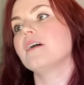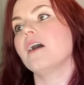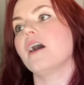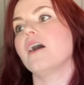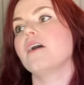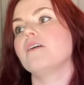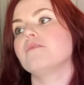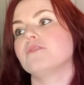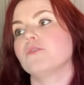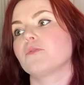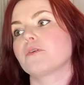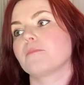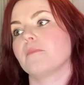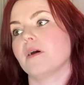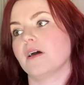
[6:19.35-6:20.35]
of your
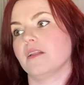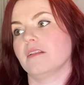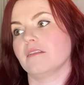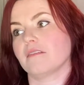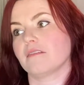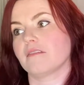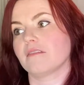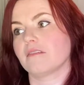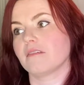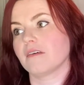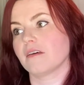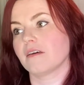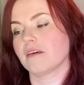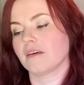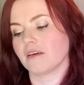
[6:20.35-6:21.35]
month.
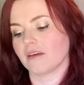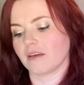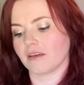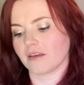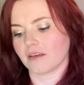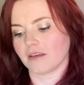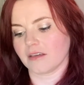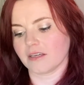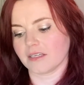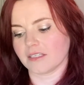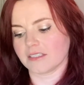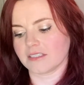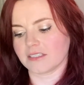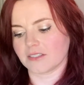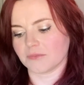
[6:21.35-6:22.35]

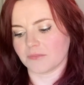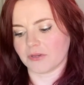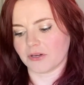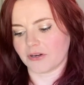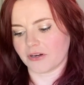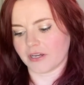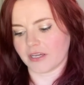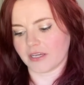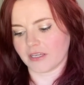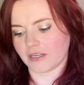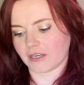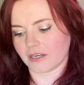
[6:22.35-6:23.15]
Spirit,